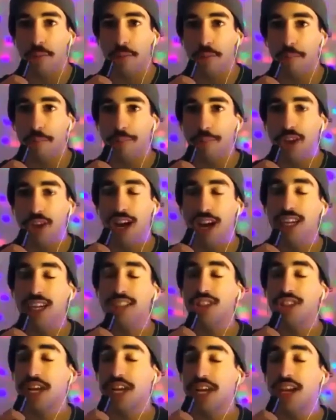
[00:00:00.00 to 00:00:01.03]
You guys Dude.
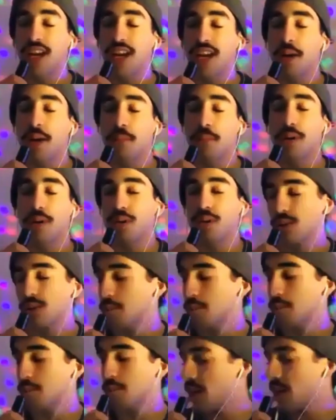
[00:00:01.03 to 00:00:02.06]
should check it out. It was
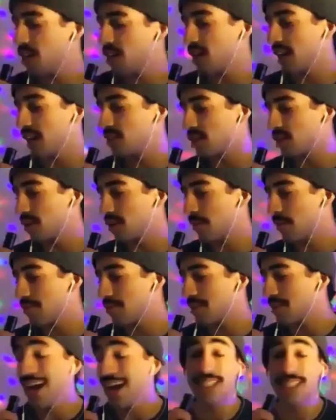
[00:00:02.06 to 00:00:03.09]
pretty crazy. It was
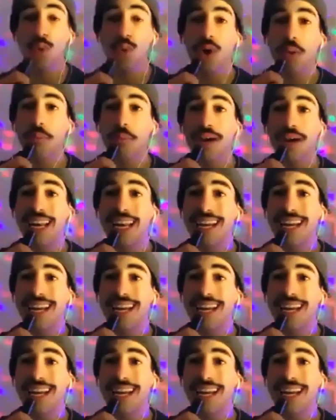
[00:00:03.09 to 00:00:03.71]
eighty-one million